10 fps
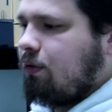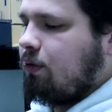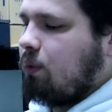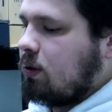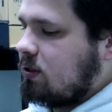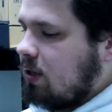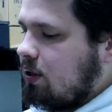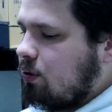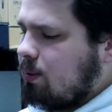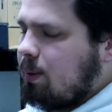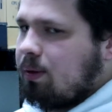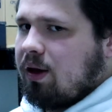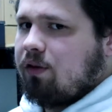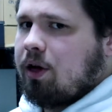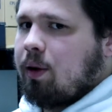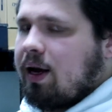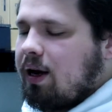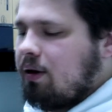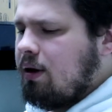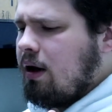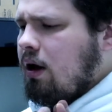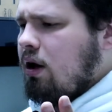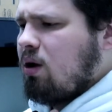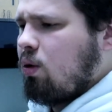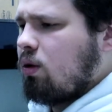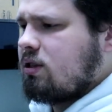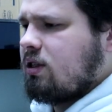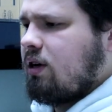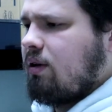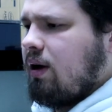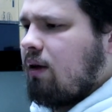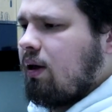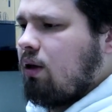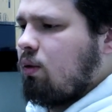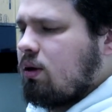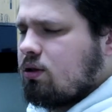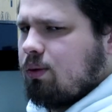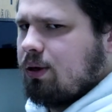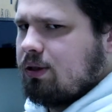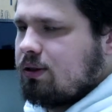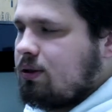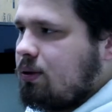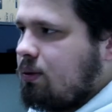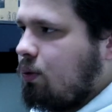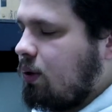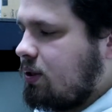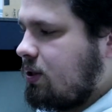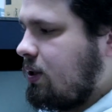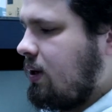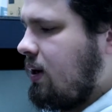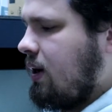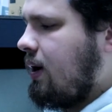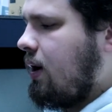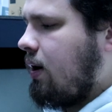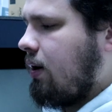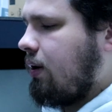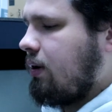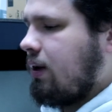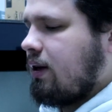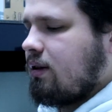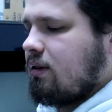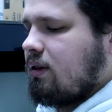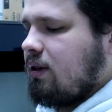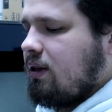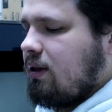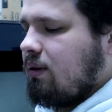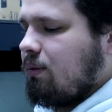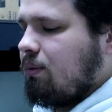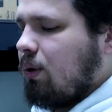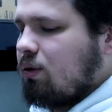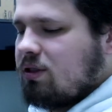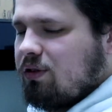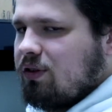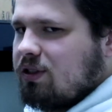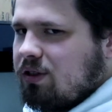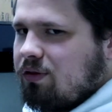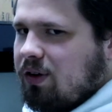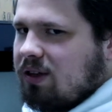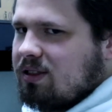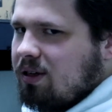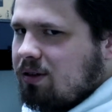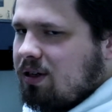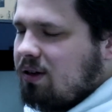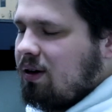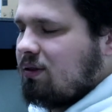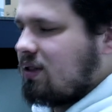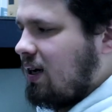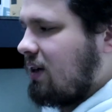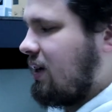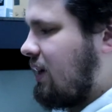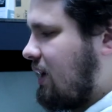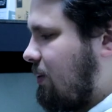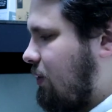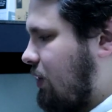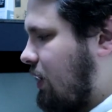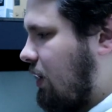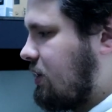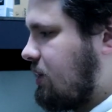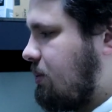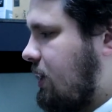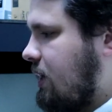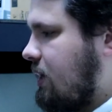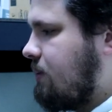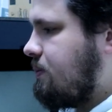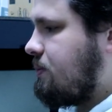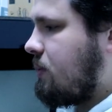if once again, you remember in that video, I had Corsair LL120s, which aren't like the most efficient fans out there. And I was kind of getting them for the RGB.